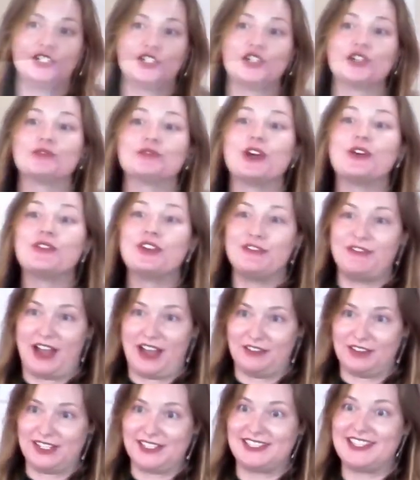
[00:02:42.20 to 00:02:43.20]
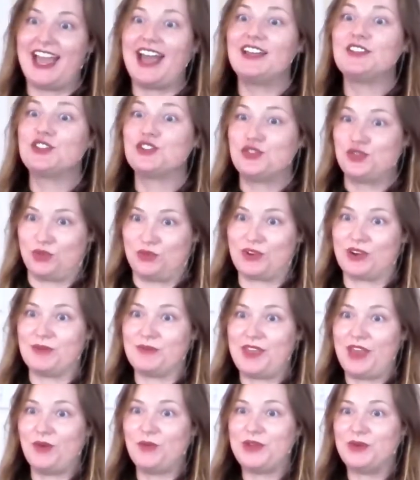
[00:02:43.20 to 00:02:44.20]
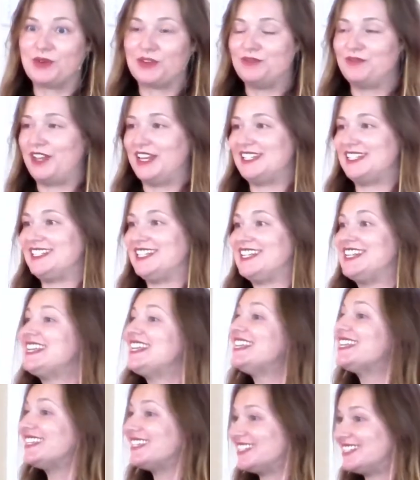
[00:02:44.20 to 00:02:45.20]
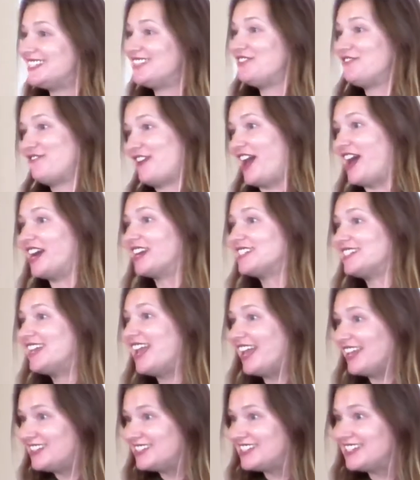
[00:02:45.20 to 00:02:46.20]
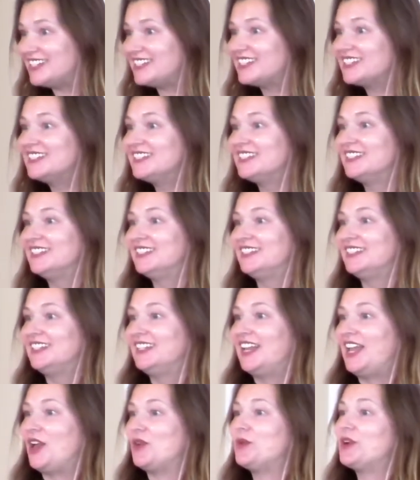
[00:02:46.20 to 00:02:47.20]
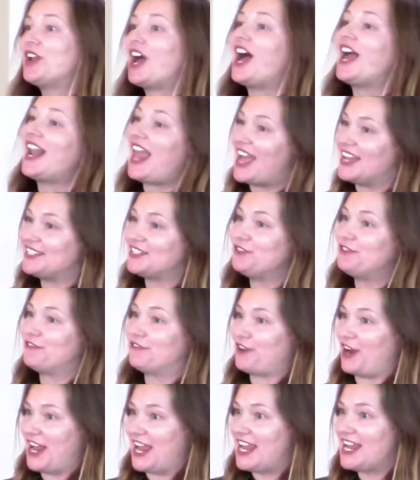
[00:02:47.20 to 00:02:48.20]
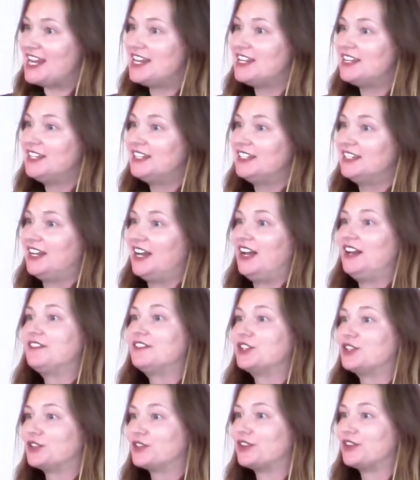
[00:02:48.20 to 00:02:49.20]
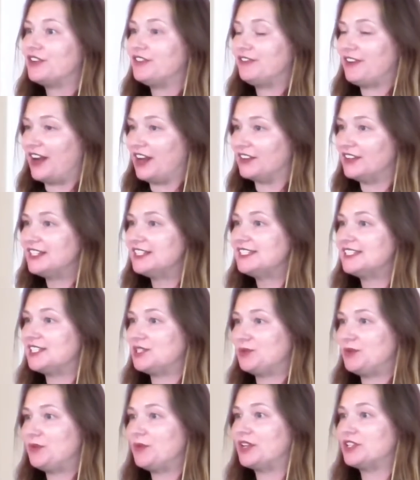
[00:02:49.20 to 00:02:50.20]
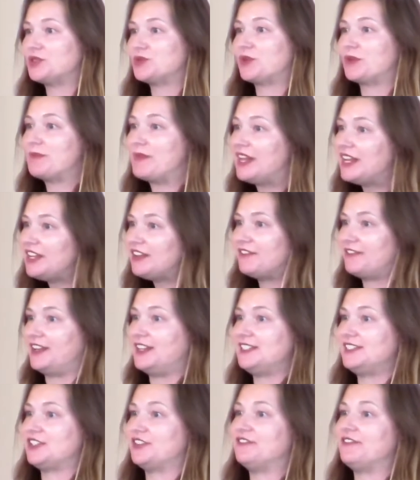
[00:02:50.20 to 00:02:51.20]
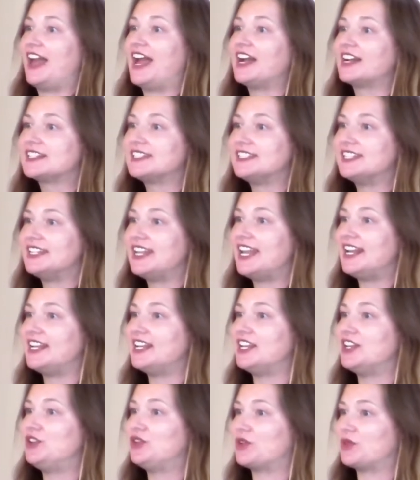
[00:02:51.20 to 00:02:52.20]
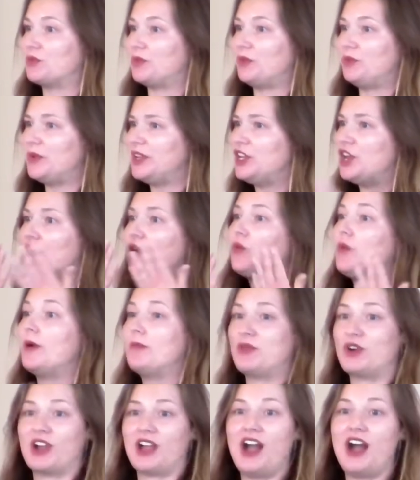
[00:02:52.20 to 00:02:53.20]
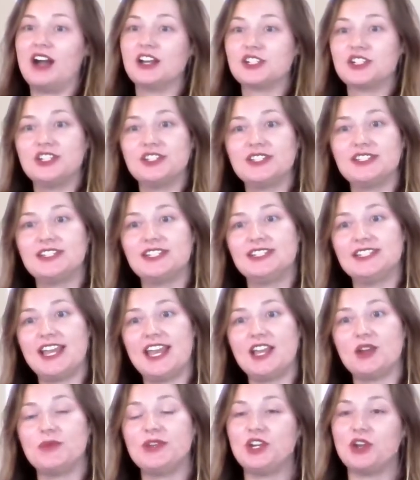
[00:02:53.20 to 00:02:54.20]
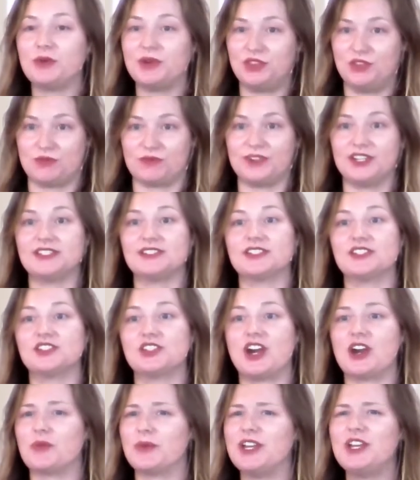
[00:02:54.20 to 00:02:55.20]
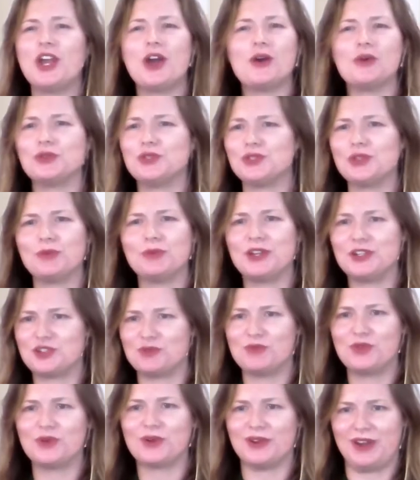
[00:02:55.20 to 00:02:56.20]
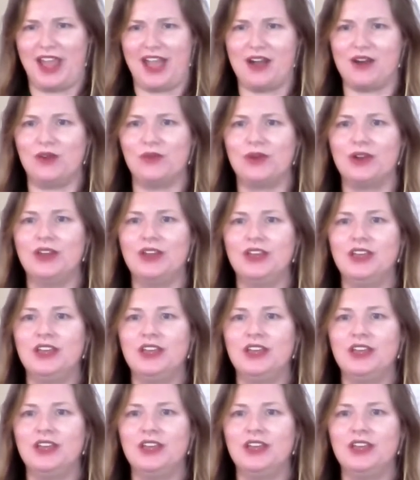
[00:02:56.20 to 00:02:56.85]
coronavirus, that storm that we were facing, is in fact ending. And we're not as afraid of the coronavirus as we once were. Many of us are vaccinated, or we know what precautions to take, we know what the risks are, we know so much more now.